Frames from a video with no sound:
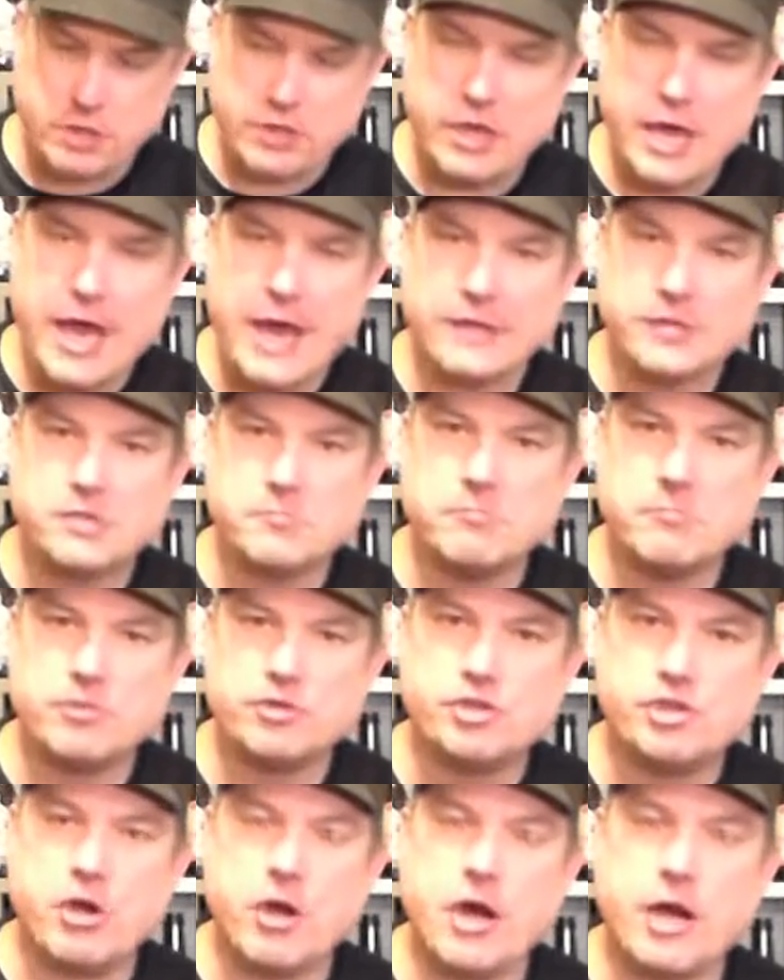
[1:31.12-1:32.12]
A cat's
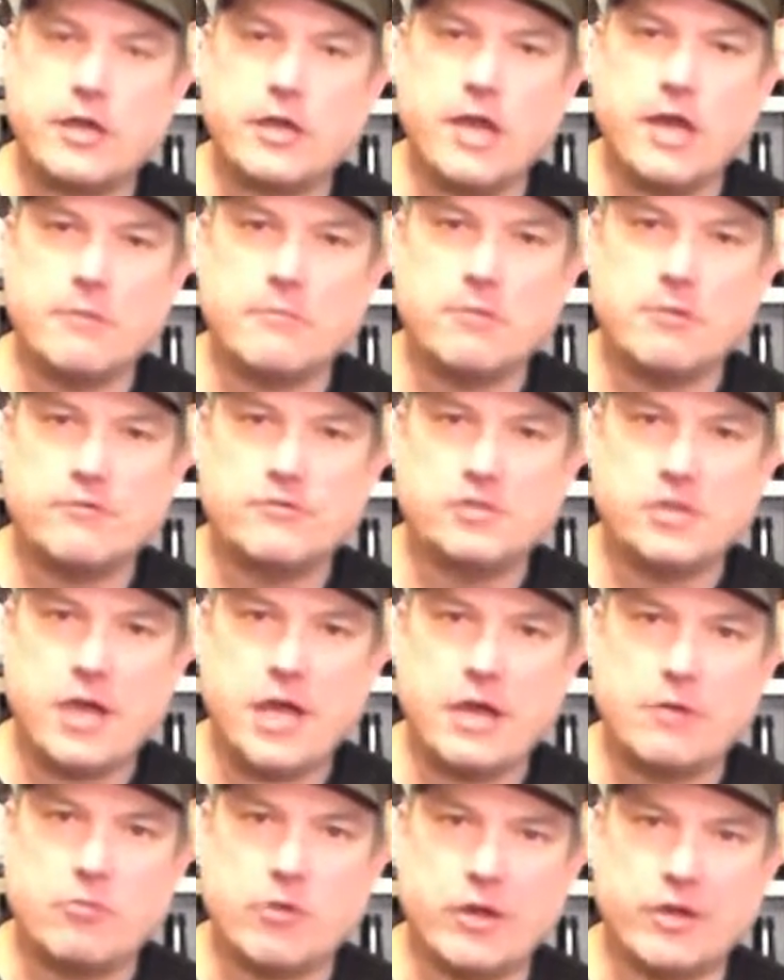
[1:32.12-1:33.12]
jaw can't move
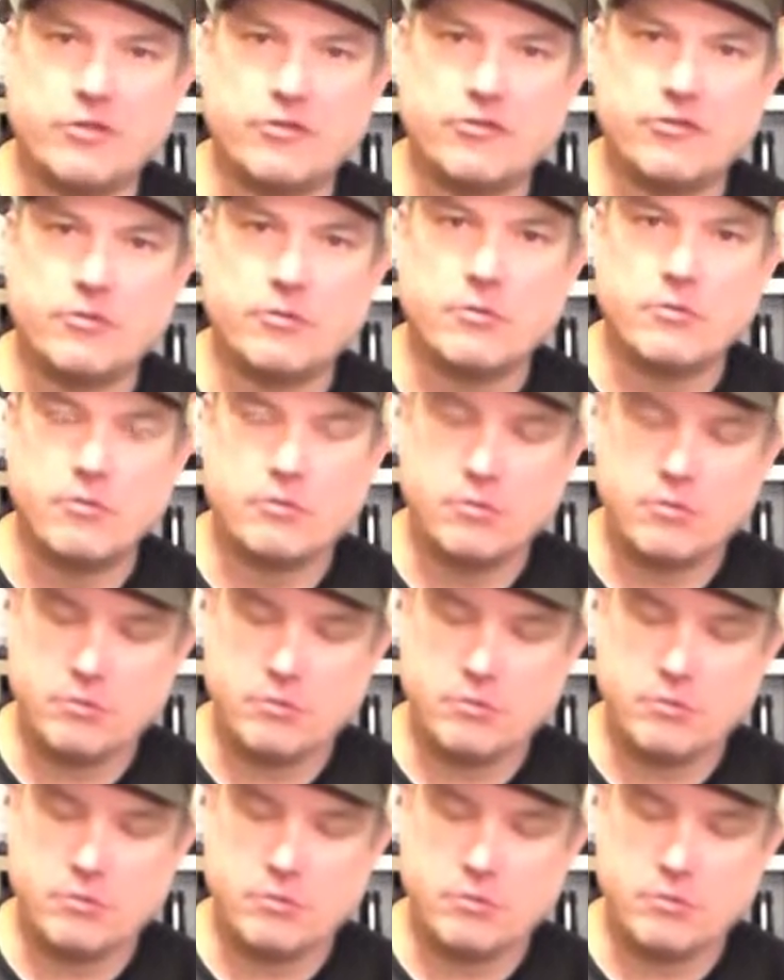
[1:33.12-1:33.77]
sideways.